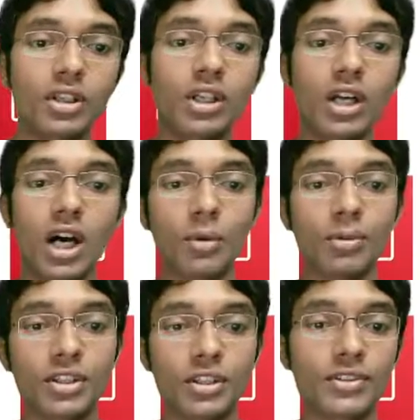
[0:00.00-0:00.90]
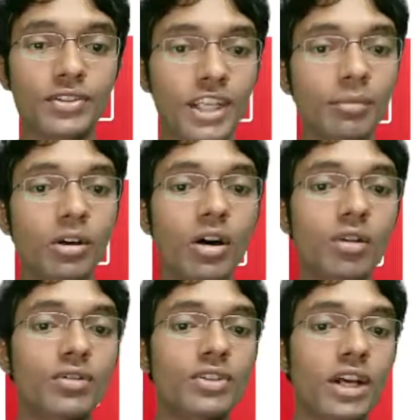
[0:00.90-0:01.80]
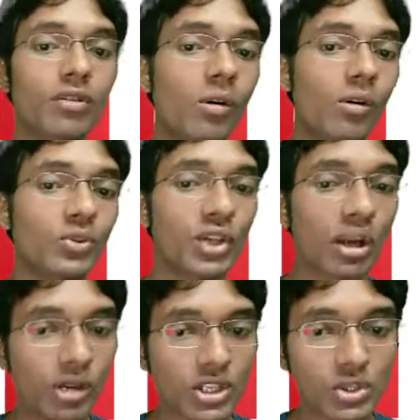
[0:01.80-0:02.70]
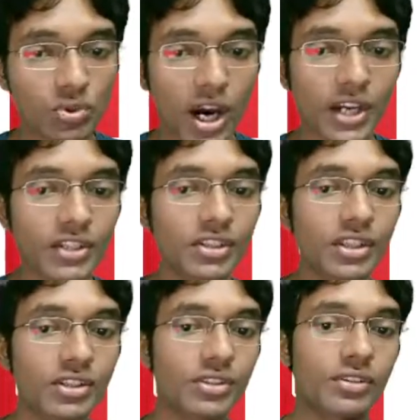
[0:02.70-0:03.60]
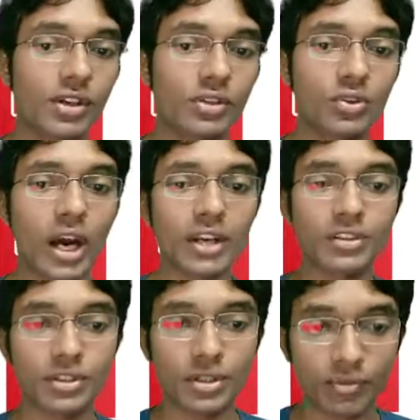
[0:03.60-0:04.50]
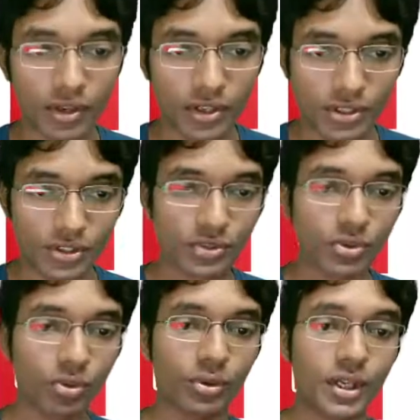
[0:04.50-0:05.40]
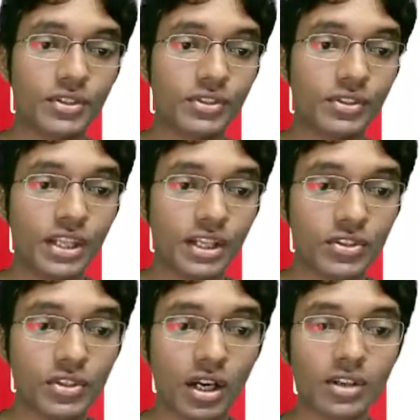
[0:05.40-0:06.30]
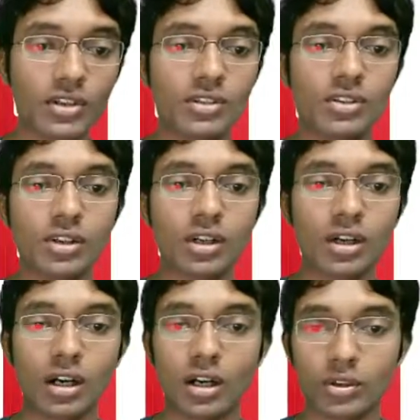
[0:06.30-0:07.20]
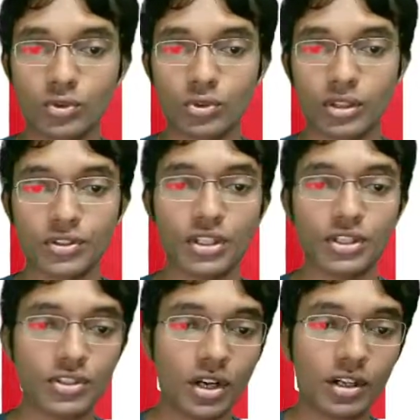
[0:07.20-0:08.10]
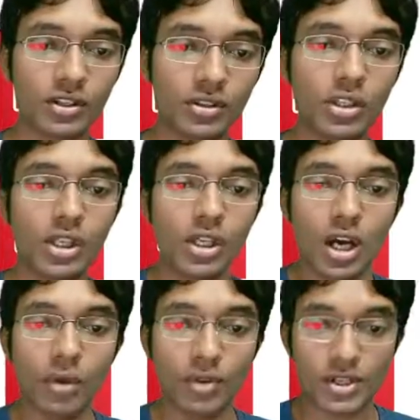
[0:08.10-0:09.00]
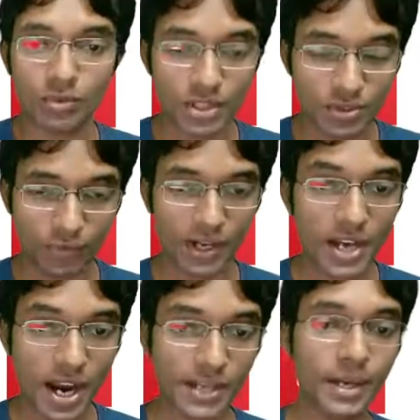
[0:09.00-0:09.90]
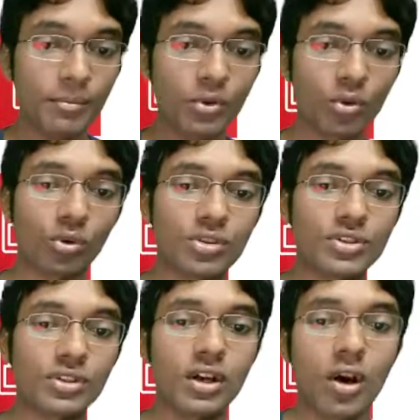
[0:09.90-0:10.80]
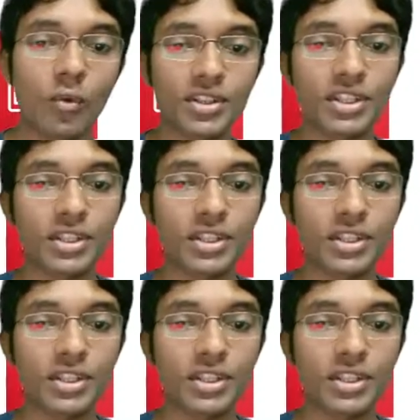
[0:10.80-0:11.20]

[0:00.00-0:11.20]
within the same accounts and also enables to identity federation. So let's get started. Let's get started. First, we define IAM roles within